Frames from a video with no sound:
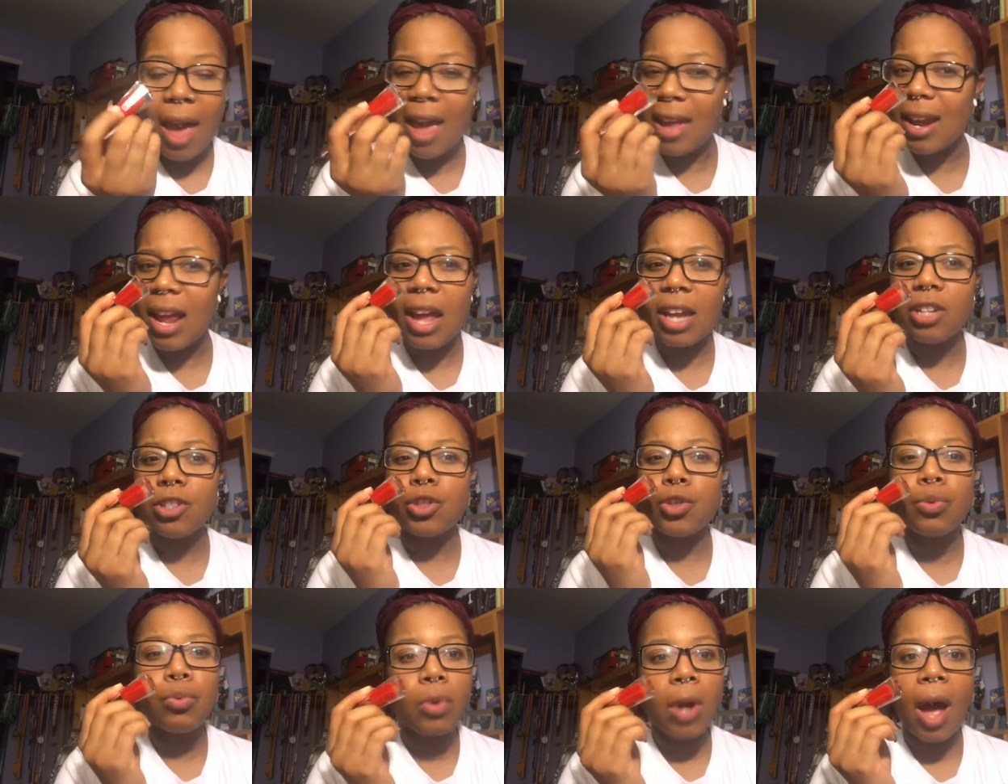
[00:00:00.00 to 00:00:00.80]
And I
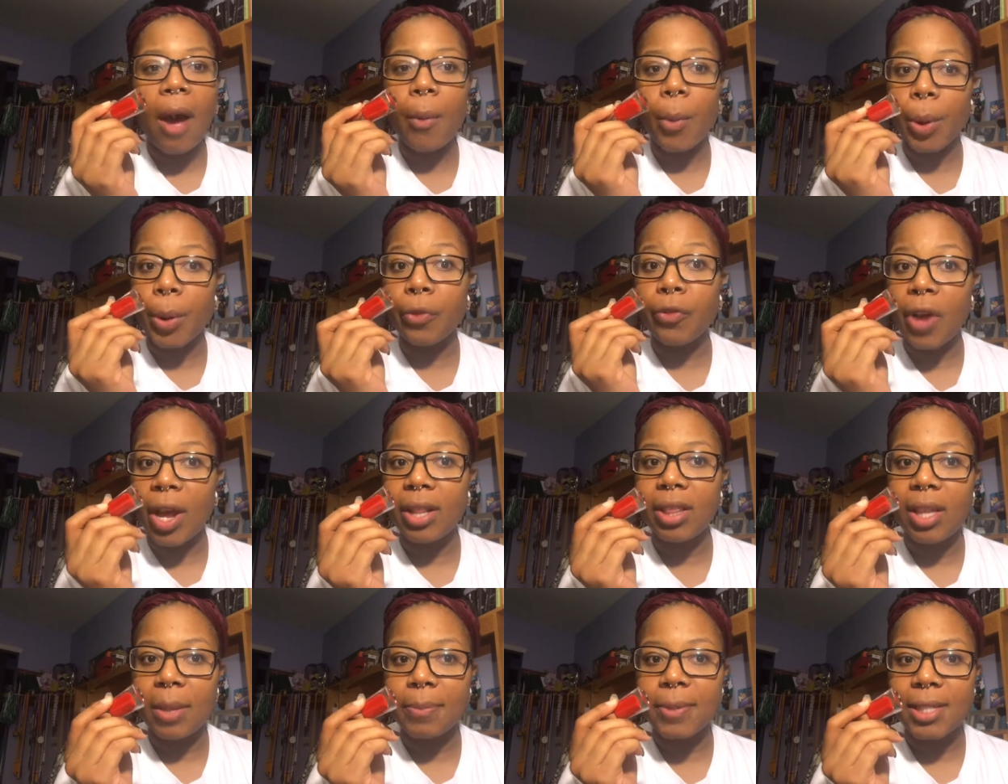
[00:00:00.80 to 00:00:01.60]
do not wear
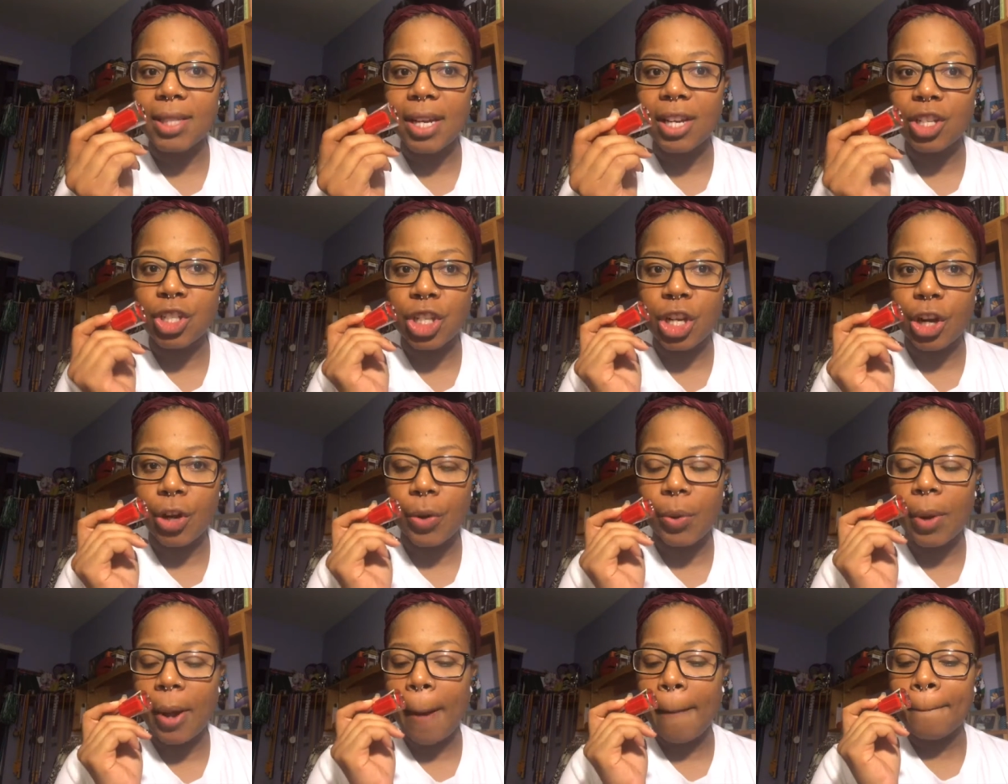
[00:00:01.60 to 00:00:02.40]
red lipstick.
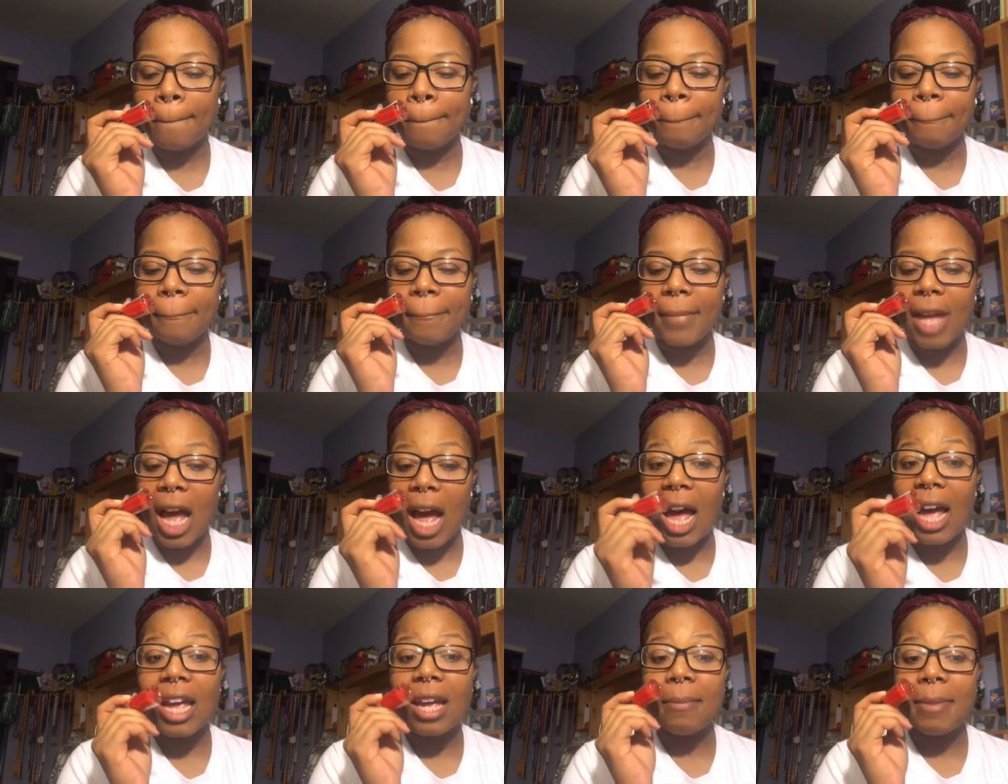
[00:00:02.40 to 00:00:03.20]
So
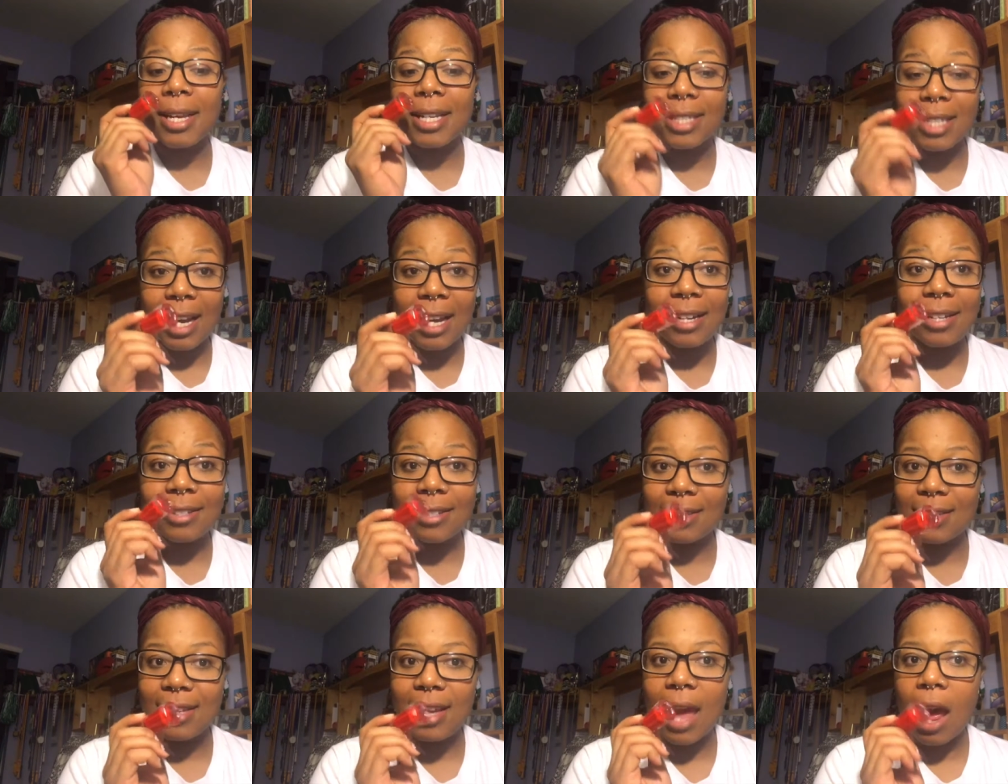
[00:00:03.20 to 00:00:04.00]
I am excited
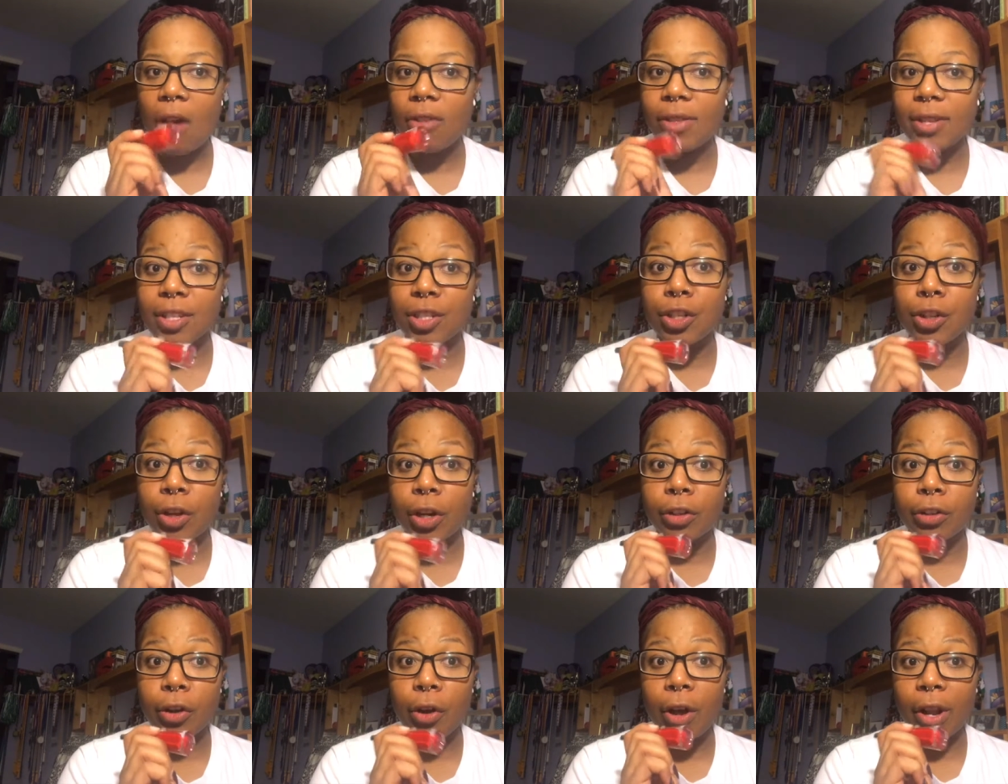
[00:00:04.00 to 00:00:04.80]
to see how this is
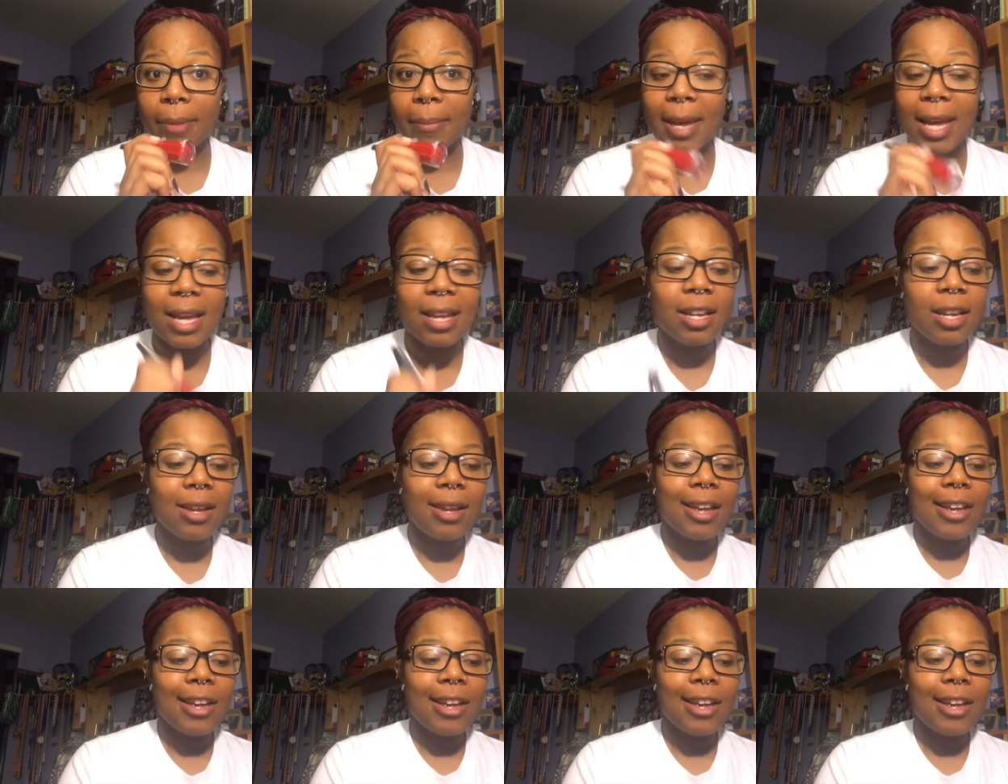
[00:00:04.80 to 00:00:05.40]
going to look on me.